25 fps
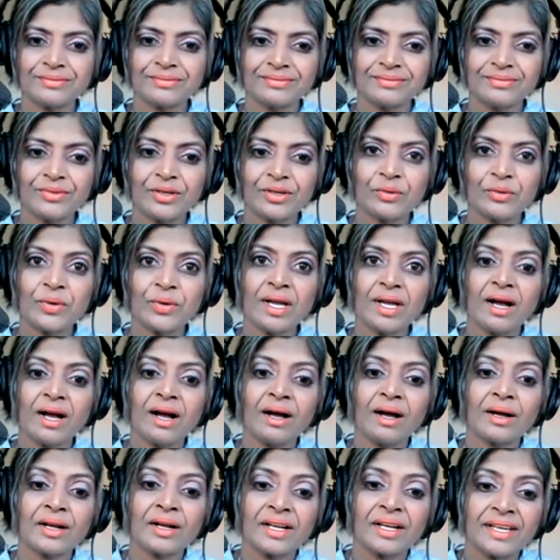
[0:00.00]
when we
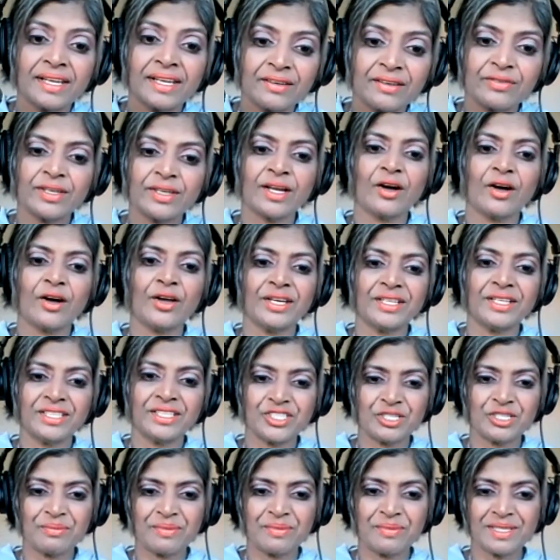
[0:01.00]
are giving our
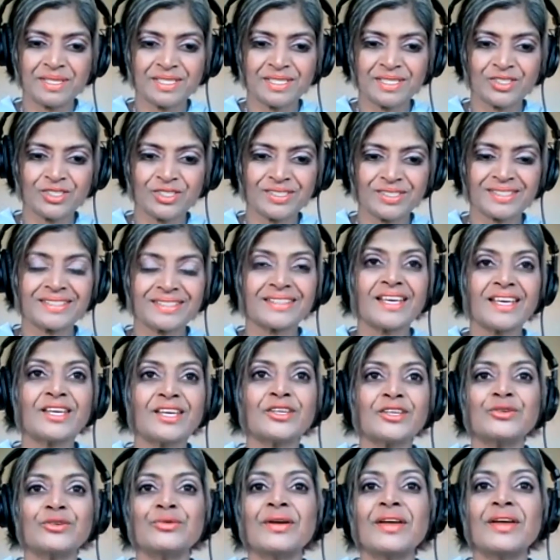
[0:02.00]
energy messages.
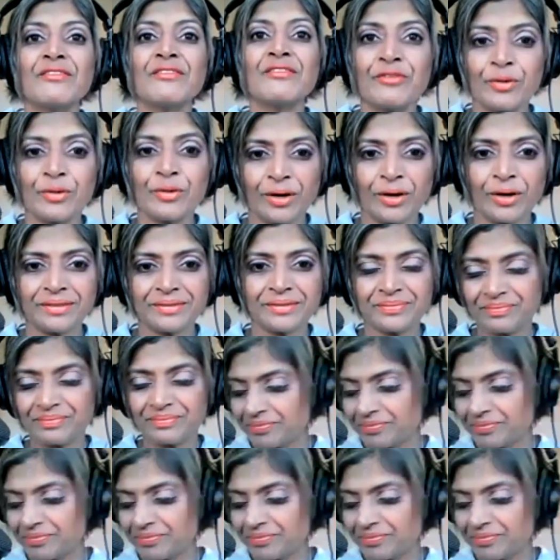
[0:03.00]
Thank you, everyone.